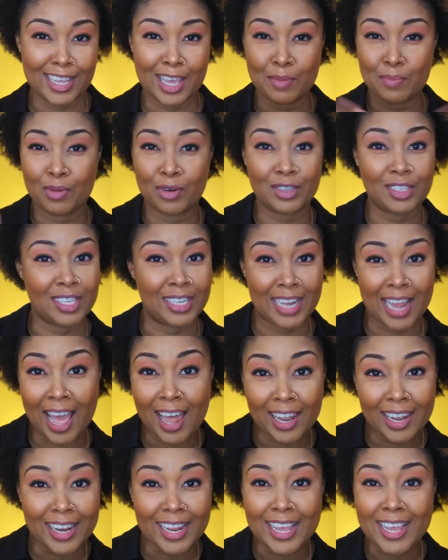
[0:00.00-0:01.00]
He had
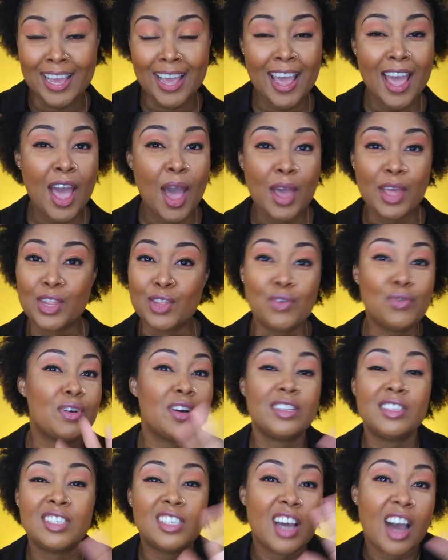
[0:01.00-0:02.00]
personality. You
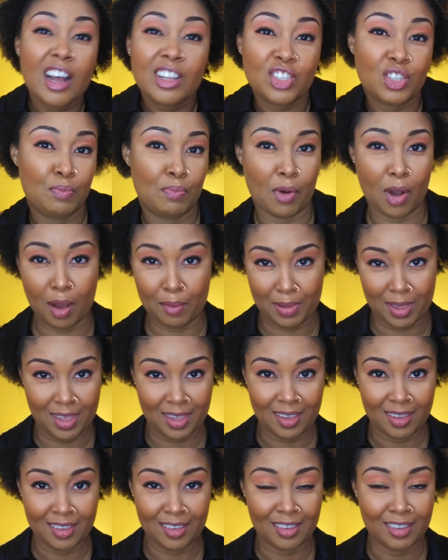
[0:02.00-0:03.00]
couldn't touch
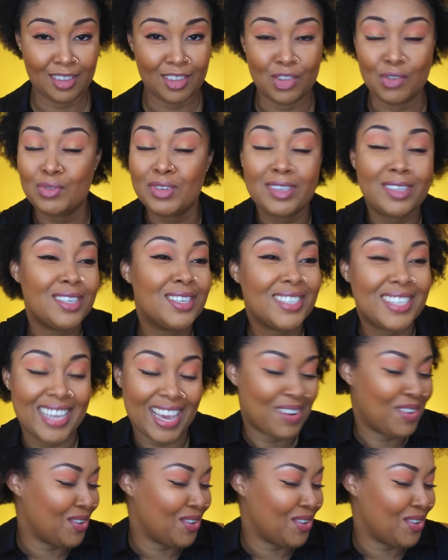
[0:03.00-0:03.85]
Bobby. You still can.